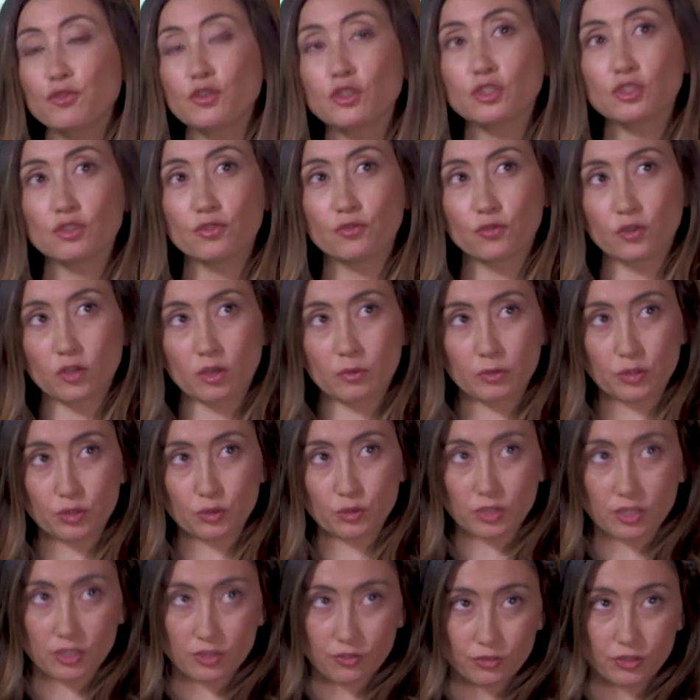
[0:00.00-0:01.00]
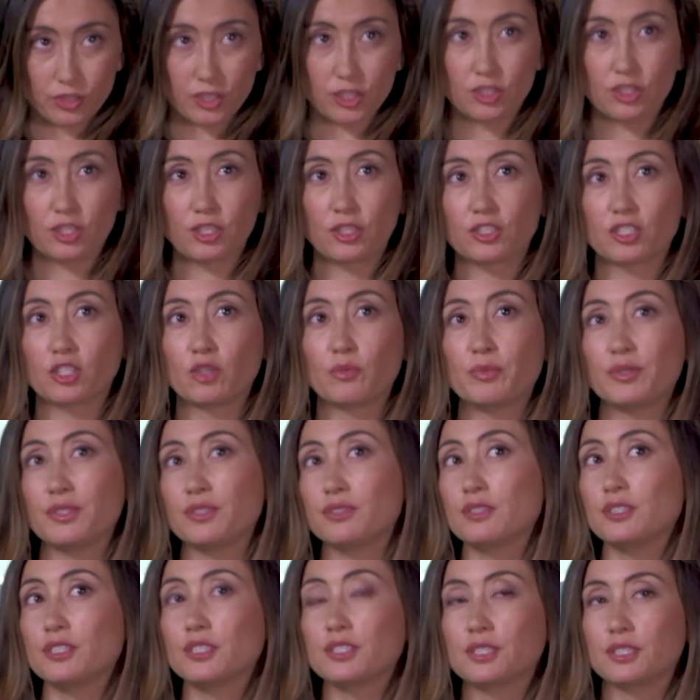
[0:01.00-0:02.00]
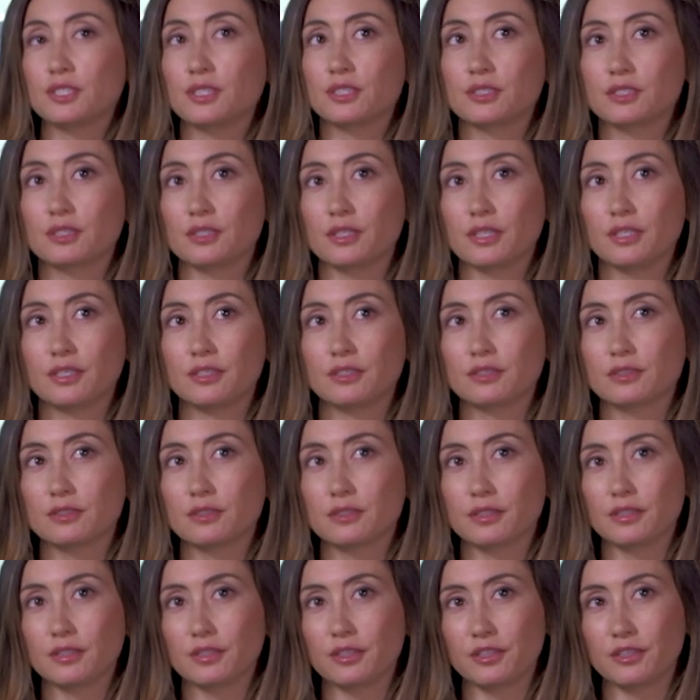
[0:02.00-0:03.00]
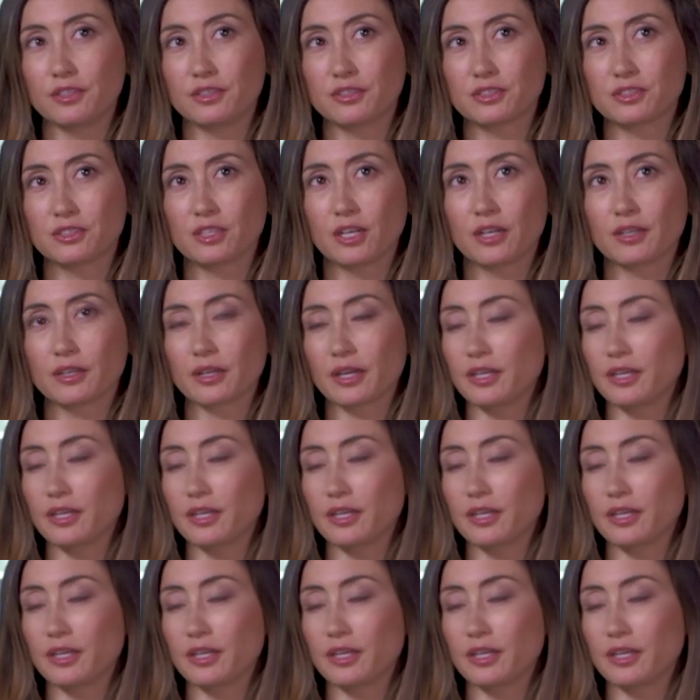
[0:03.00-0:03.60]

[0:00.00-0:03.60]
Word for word: First and foremost, what differentiates our business is is you know, it's not